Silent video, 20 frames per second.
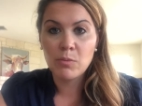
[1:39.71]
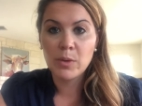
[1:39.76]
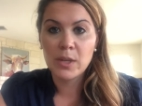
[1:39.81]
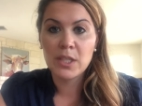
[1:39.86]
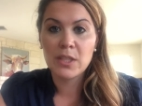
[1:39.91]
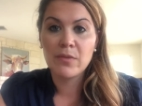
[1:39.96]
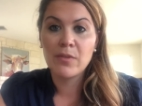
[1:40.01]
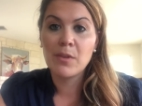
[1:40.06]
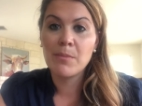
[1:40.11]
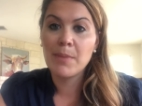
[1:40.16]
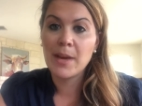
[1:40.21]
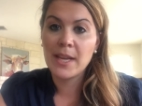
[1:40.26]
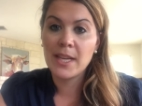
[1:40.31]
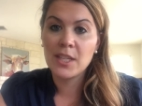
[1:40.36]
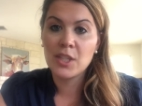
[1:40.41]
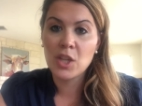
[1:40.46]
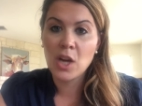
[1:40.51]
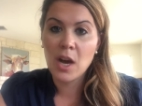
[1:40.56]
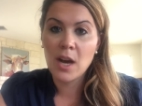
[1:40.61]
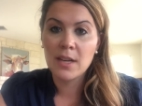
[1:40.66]
which for many
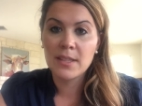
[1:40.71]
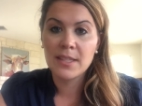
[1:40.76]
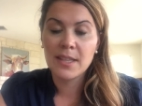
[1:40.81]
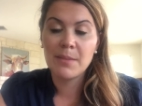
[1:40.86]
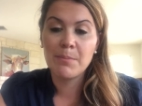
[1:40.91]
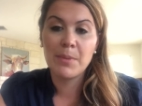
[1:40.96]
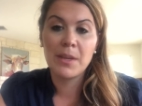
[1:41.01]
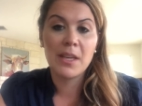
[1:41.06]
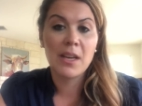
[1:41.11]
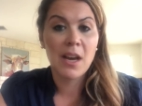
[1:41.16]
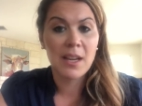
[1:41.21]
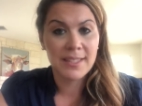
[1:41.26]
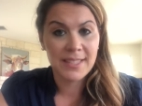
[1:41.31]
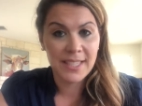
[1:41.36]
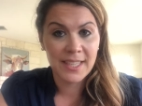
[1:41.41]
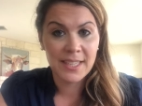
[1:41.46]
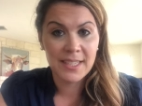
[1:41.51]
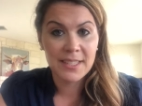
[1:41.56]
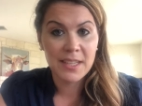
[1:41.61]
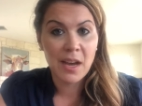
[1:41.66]
dogs can be
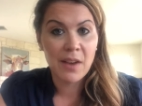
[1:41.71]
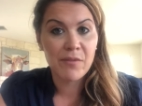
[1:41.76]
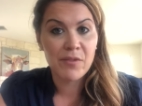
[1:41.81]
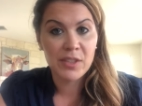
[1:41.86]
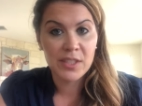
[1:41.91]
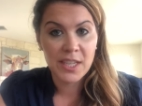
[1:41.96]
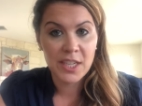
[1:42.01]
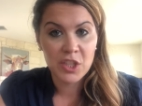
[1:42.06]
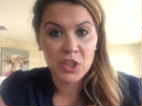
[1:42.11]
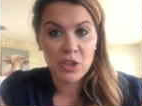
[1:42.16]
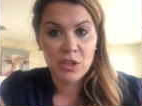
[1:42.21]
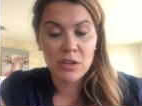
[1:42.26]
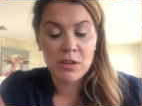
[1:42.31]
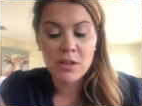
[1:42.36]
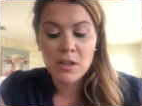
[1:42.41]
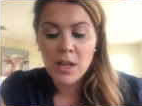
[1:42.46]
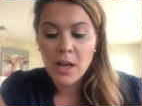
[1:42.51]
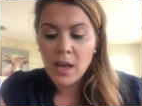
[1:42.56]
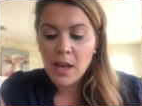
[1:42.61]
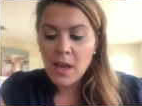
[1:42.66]
seen as
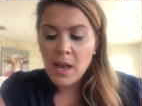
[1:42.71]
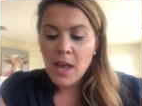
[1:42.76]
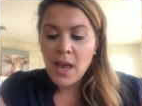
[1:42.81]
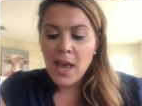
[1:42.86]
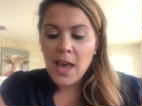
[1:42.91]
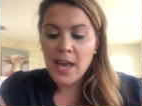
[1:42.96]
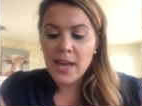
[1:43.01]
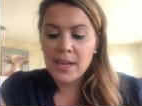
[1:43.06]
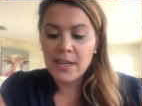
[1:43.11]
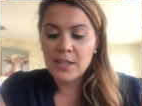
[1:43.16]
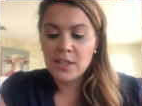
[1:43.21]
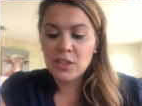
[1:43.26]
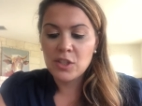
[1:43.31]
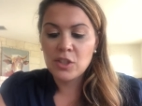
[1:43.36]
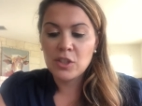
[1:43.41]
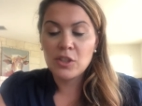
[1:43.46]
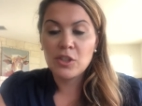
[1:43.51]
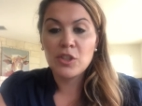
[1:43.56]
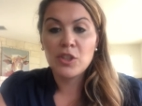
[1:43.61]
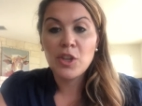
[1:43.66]
confrontational. And
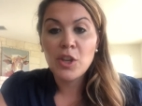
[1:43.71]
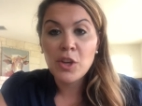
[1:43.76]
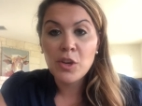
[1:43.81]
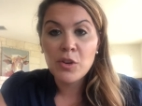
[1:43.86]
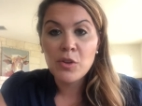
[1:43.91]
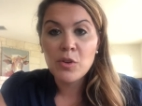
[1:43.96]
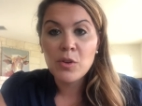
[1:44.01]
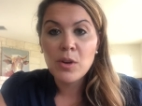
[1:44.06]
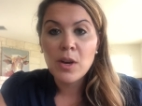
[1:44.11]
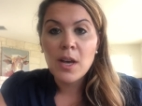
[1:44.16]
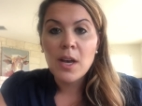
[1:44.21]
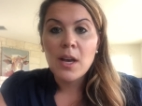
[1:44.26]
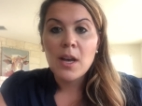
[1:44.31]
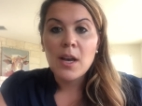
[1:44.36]
two,